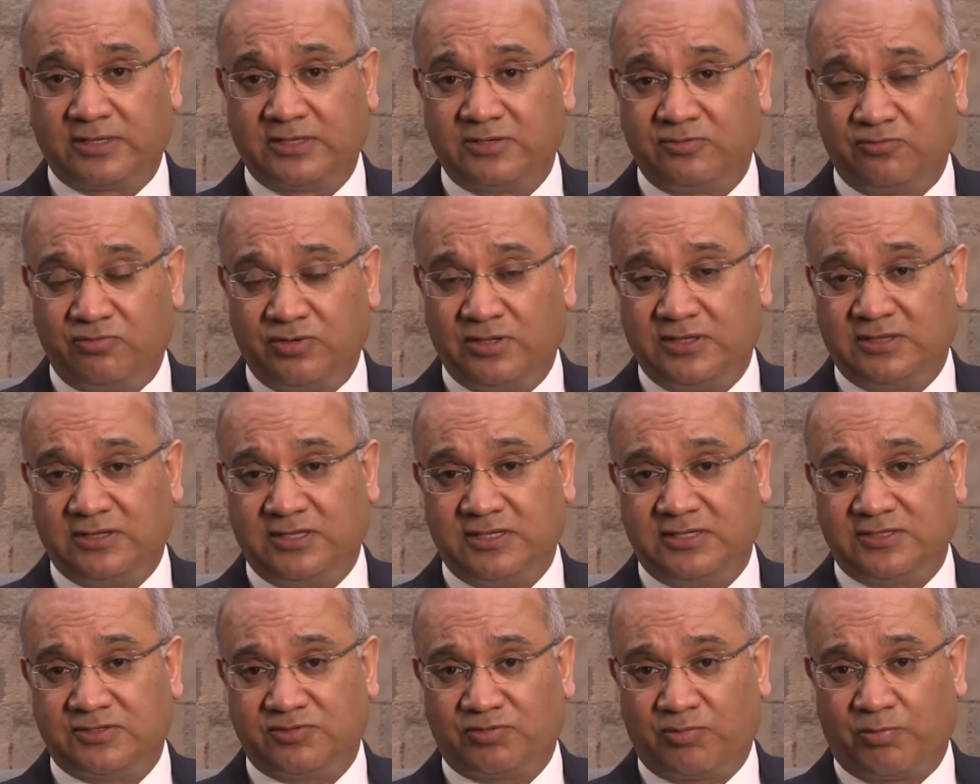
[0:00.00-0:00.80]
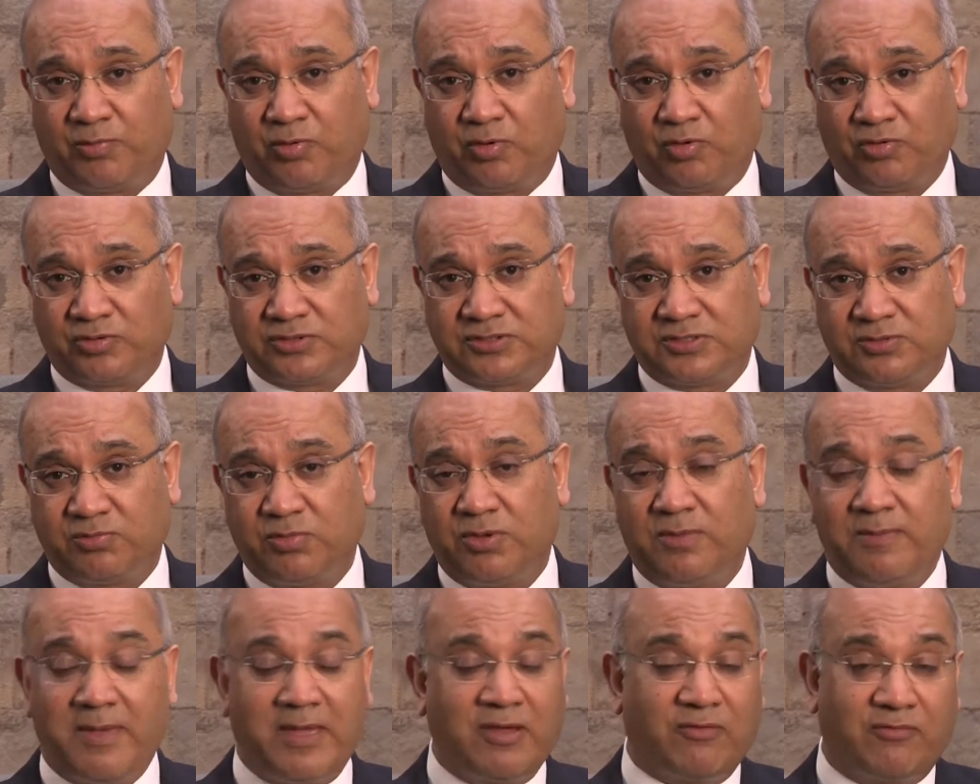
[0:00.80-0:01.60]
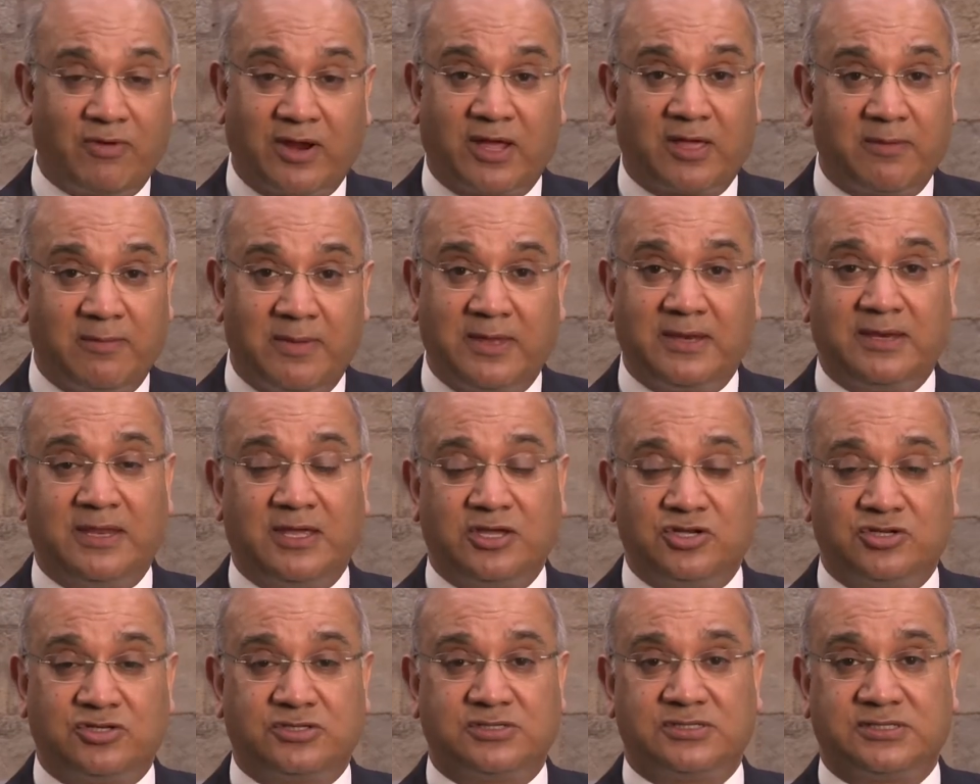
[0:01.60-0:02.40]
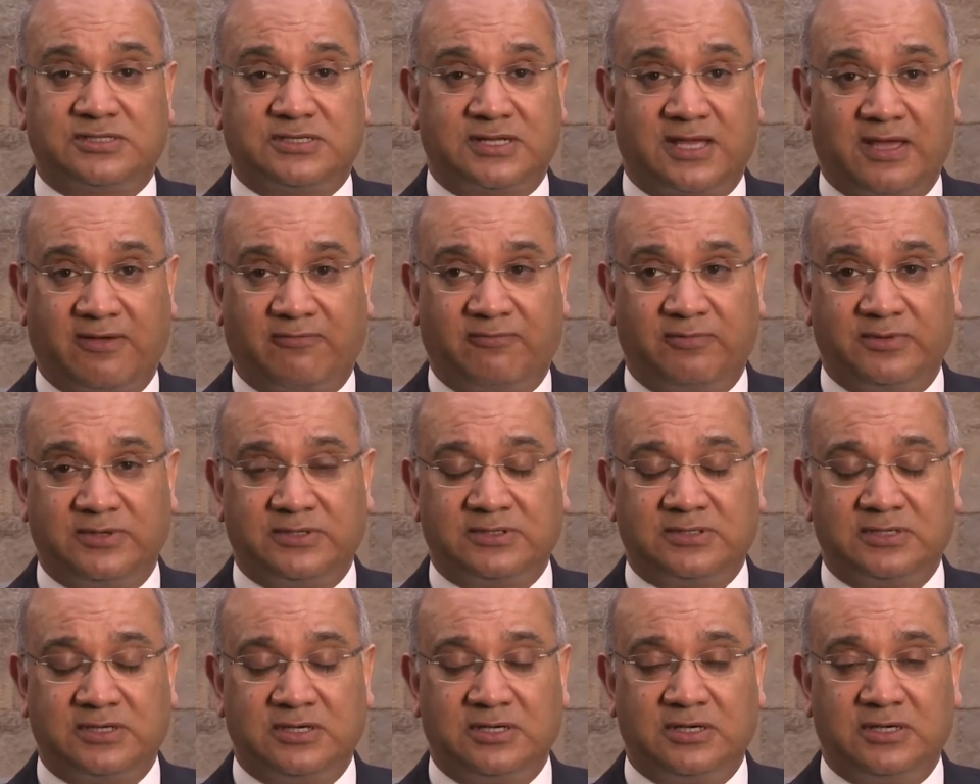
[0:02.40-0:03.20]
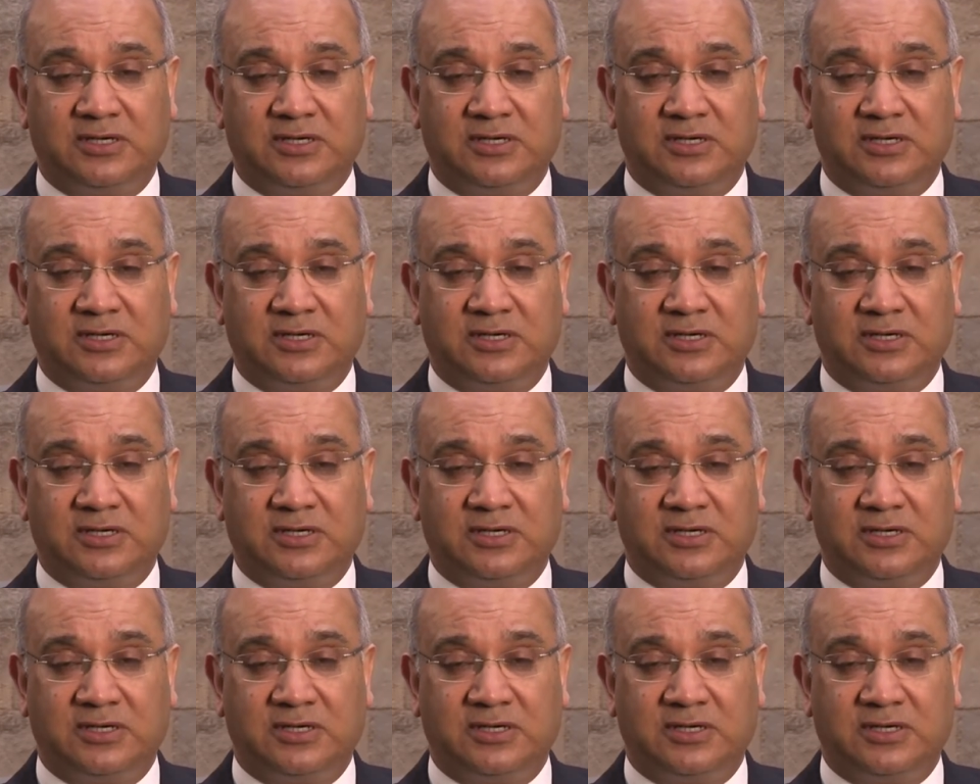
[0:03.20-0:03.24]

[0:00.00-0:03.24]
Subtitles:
can read these reports, and we make recommendations to government.